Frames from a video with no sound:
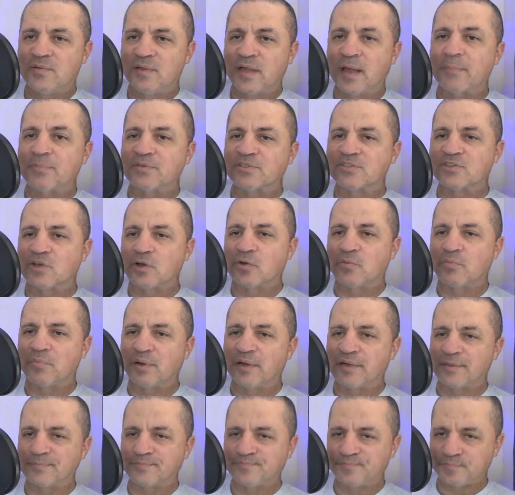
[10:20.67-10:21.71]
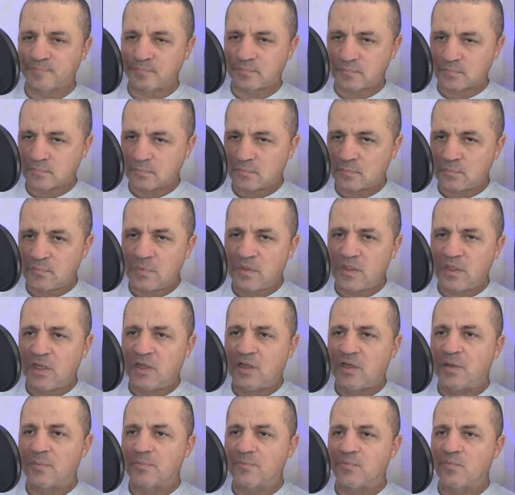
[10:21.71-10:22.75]
episode, but
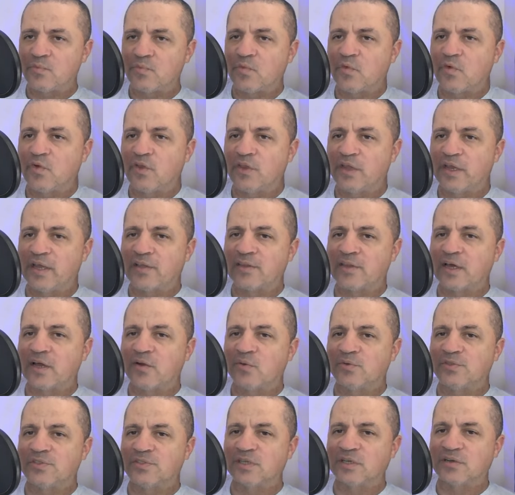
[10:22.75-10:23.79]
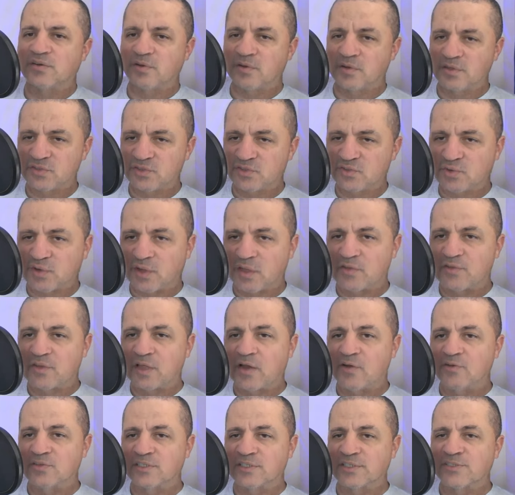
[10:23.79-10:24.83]
um, really, I thought it was, it I thought
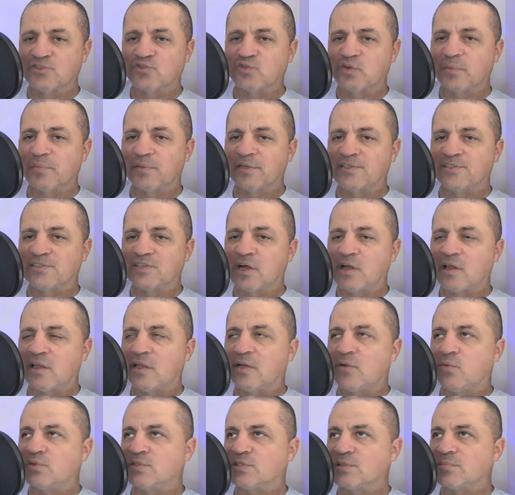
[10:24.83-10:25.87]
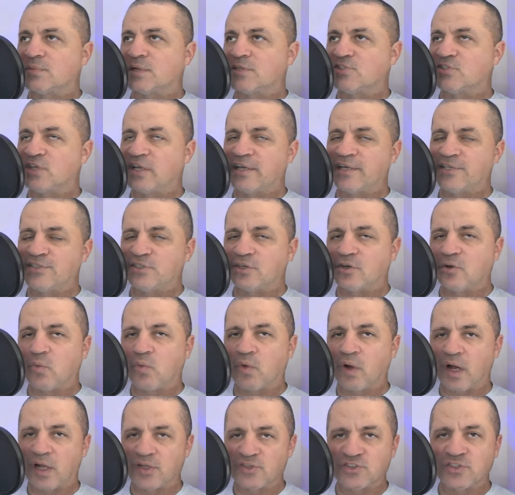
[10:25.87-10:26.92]
it was extremely solid. It was a much easier
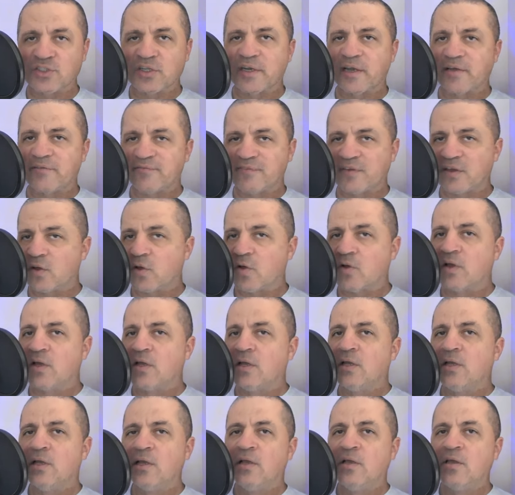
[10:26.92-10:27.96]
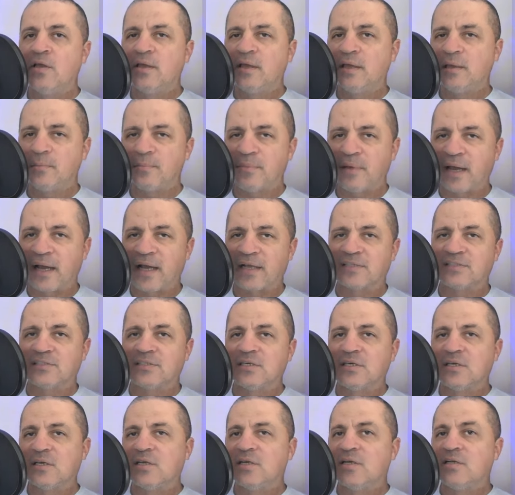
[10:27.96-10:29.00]
watch than I feel Impact
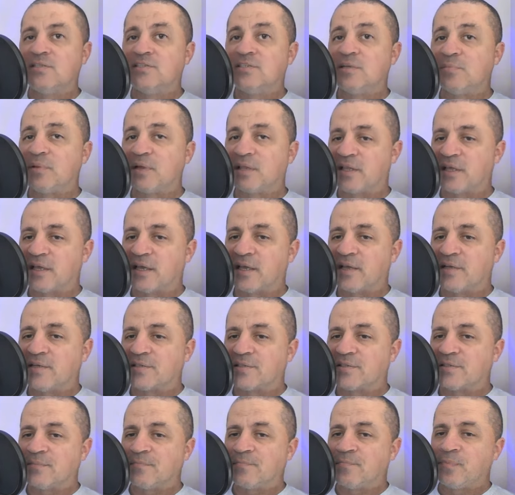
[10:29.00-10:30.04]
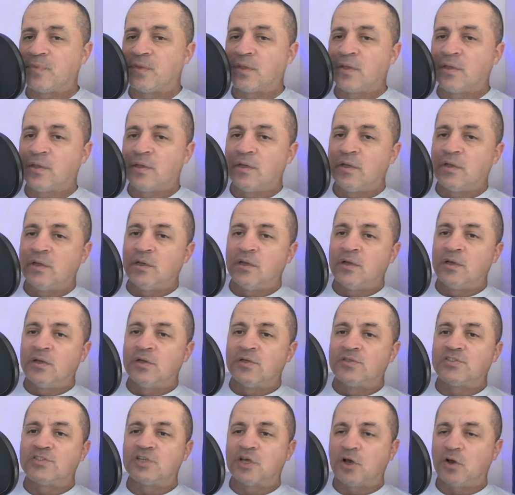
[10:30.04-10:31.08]
typically is.
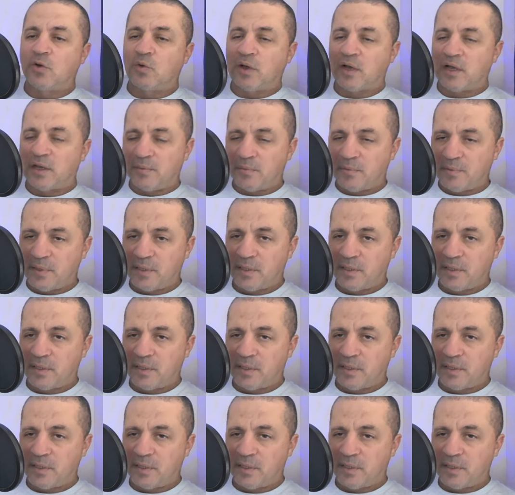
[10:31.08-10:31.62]
So um,